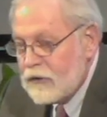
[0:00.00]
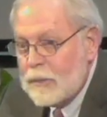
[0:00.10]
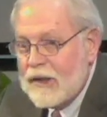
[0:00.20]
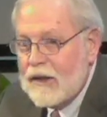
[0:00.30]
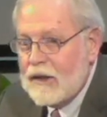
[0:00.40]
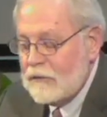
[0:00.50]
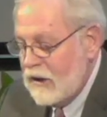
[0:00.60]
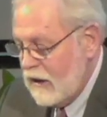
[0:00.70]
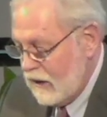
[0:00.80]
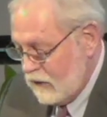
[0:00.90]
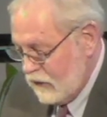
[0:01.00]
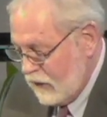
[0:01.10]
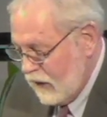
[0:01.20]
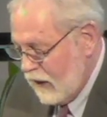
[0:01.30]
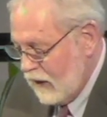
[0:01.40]
Speaking of deans,
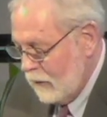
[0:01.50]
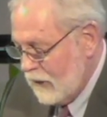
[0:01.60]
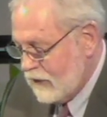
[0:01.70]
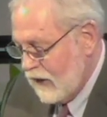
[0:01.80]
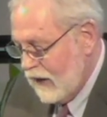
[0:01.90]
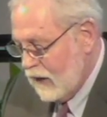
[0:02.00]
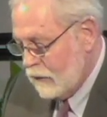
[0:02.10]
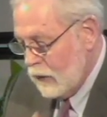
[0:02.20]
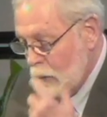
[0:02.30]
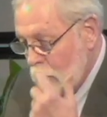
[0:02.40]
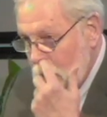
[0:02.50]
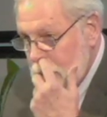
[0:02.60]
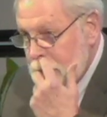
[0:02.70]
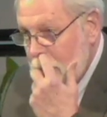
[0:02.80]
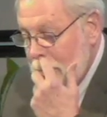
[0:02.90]
let me say a few
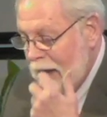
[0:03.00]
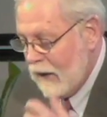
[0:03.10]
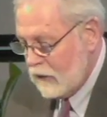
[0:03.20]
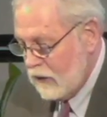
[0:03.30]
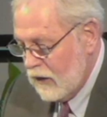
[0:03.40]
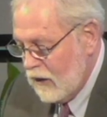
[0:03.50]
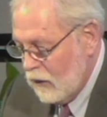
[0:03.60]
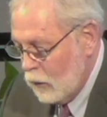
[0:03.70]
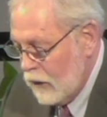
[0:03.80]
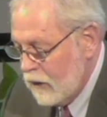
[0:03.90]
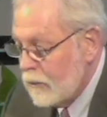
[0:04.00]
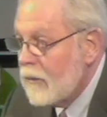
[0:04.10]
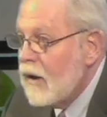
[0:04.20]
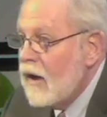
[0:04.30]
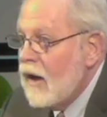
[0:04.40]
words about
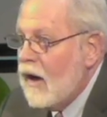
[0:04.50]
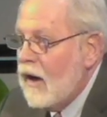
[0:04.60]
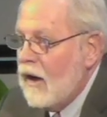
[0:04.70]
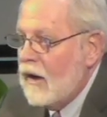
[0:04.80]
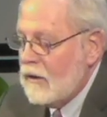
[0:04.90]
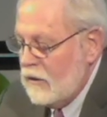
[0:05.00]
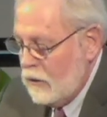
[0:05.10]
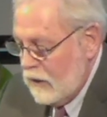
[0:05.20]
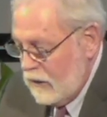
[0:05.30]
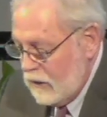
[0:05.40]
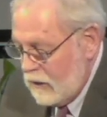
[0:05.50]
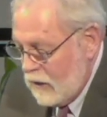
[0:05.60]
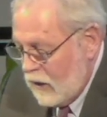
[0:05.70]
William Leary,